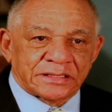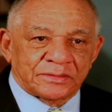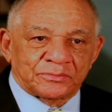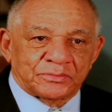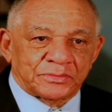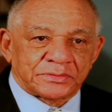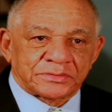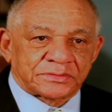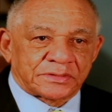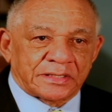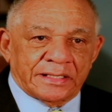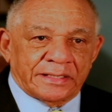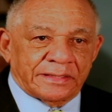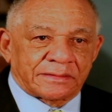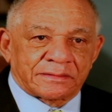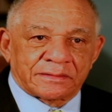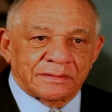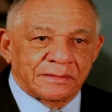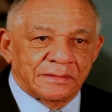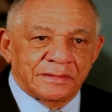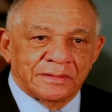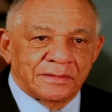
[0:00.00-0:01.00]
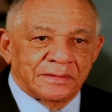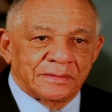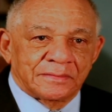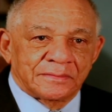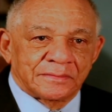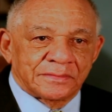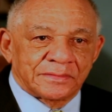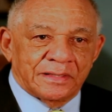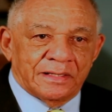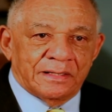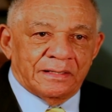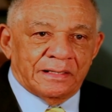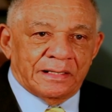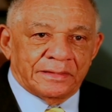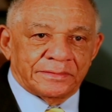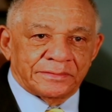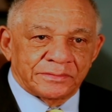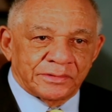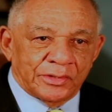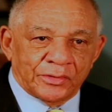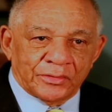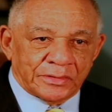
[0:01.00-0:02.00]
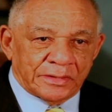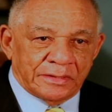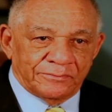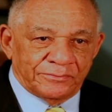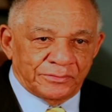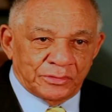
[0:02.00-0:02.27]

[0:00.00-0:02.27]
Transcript: It was like unheard of.